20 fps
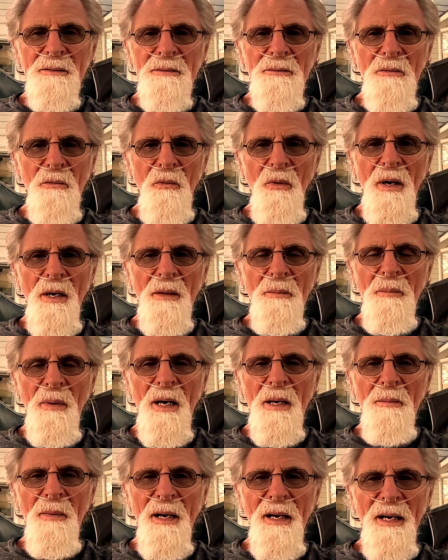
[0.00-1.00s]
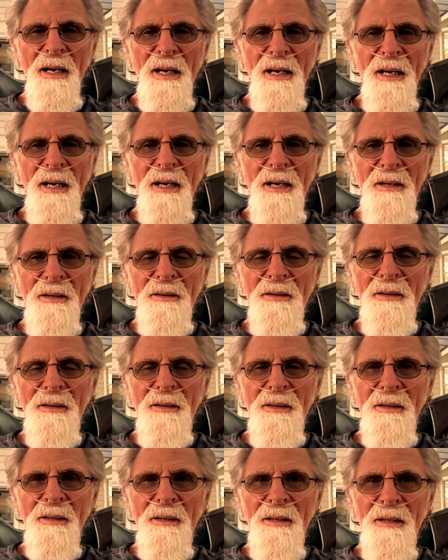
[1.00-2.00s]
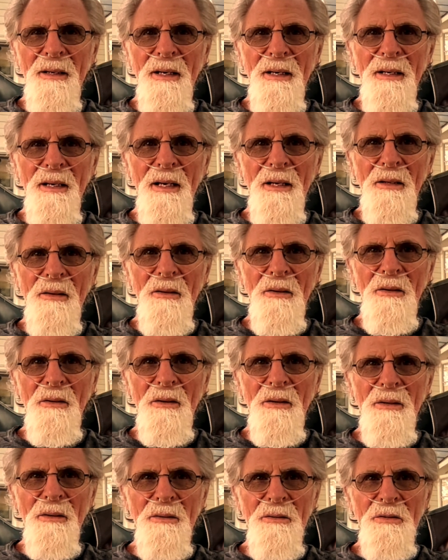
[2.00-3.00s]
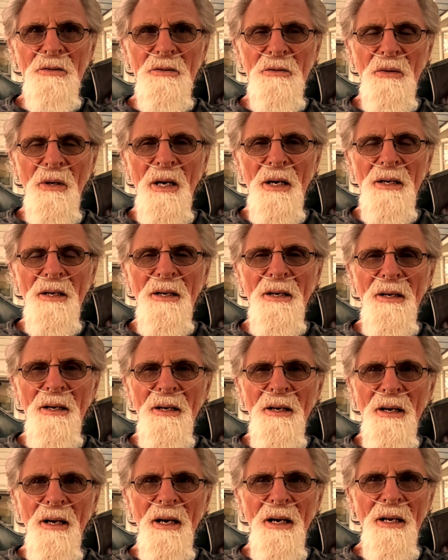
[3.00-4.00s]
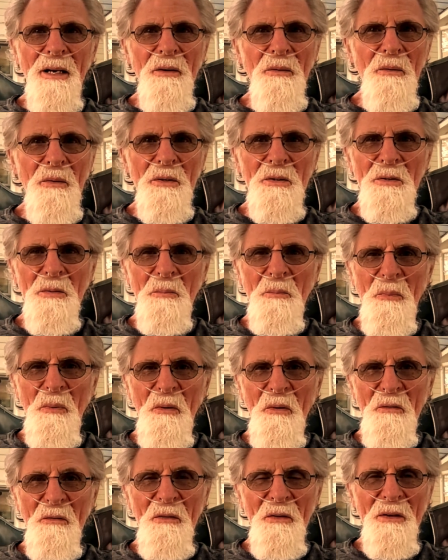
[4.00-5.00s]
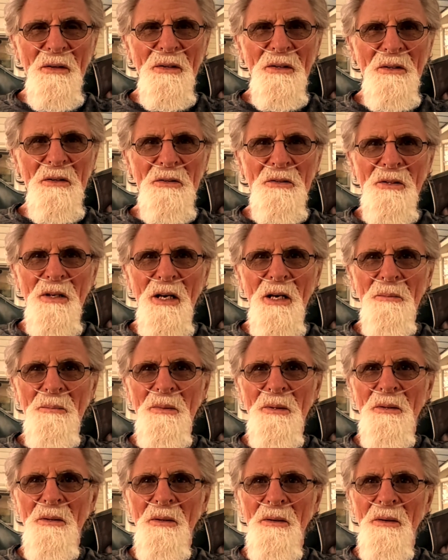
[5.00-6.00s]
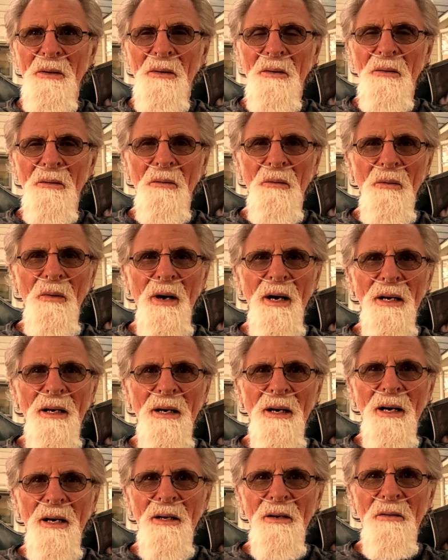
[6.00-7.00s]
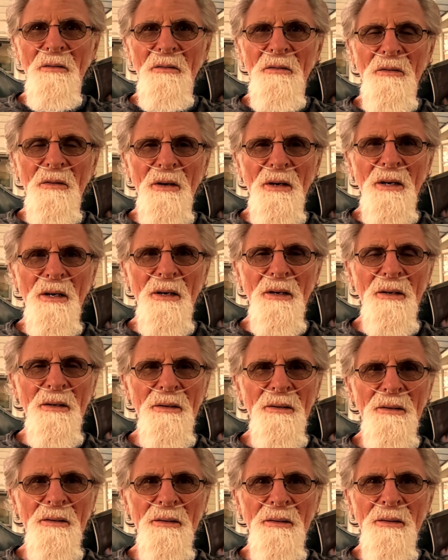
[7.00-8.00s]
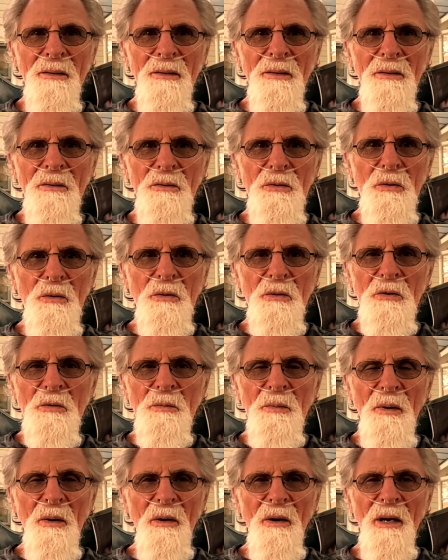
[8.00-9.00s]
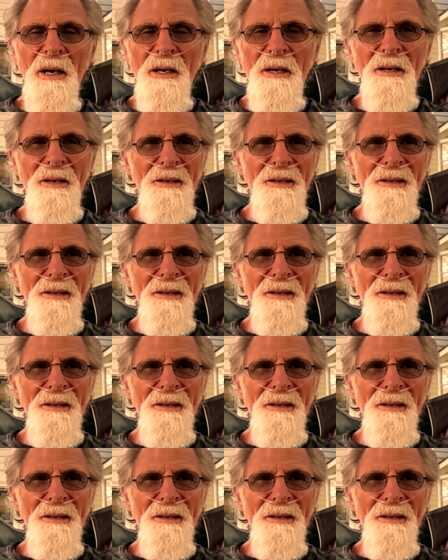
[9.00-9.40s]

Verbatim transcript: right by my hand and I looked straight and it was a perfectly shaped right out of uh, Doonesbury